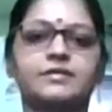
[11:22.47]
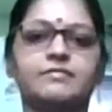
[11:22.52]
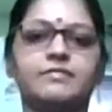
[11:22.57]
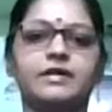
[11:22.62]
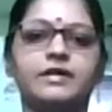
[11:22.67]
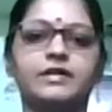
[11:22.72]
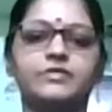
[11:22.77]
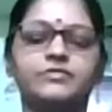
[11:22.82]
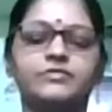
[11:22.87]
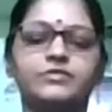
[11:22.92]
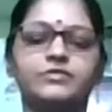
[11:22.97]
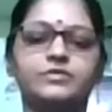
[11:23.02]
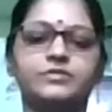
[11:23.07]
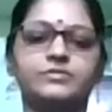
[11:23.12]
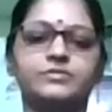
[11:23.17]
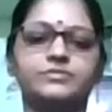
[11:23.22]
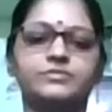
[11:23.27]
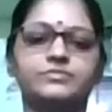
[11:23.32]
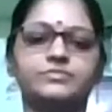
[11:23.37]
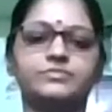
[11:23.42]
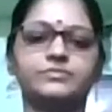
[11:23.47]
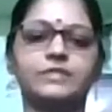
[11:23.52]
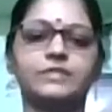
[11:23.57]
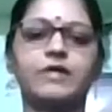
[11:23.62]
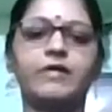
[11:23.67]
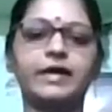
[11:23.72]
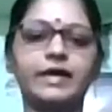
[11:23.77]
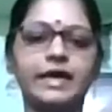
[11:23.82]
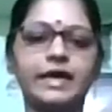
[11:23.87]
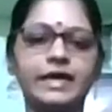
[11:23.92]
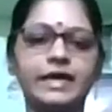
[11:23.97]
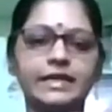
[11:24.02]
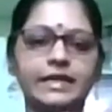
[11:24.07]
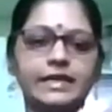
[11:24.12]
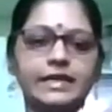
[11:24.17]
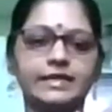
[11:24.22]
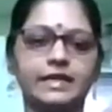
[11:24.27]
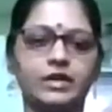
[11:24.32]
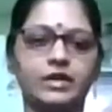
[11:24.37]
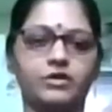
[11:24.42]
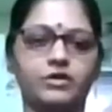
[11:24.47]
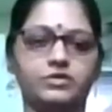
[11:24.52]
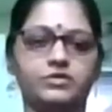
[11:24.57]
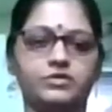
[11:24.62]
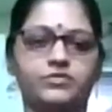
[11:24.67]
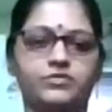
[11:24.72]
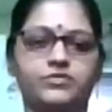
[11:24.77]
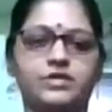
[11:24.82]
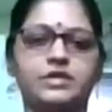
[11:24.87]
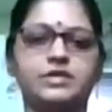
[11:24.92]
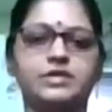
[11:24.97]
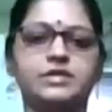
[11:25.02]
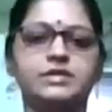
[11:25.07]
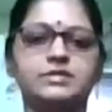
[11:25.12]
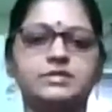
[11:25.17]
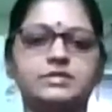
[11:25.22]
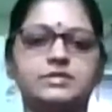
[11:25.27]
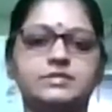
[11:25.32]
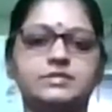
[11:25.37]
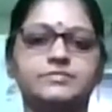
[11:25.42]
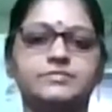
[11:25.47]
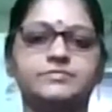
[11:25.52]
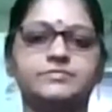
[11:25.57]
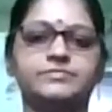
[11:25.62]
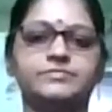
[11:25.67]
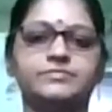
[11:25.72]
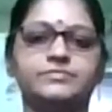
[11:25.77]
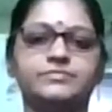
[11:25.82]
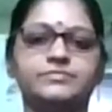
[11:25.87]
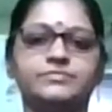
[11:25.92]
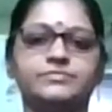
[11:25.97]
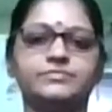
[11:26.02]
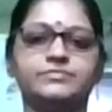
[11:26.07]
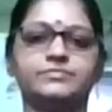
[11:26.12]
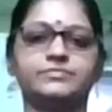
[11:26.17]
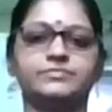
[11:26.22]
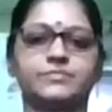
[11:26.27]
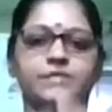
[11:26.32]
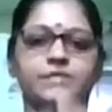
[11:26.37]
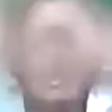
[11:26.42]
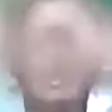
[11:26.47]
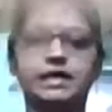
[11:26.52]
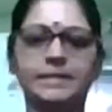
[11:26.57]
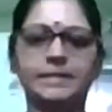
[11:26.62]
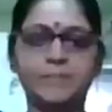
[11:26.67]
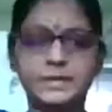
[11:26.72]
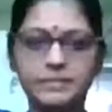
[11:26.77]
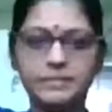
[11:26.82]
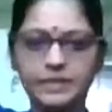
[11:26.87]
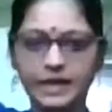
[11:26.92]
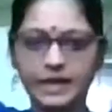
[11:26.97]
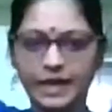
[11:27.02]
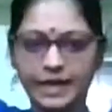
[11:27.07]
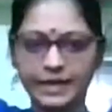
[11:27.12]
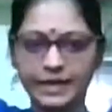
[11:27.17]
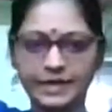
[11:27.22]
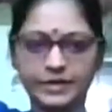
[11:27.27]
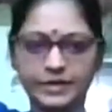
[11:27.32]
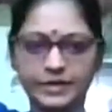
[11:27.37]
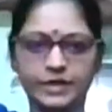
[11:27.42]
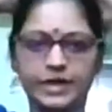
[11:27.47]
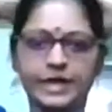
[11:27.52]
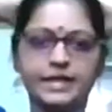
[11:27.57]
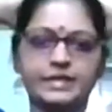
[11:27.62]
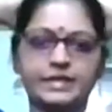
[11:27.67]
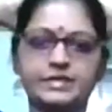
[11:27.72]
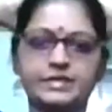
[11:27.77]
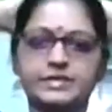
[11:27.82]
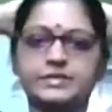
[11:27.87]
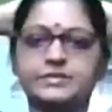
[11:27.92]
Wonderful. Now again interlock the fingers. Keep it behind your head.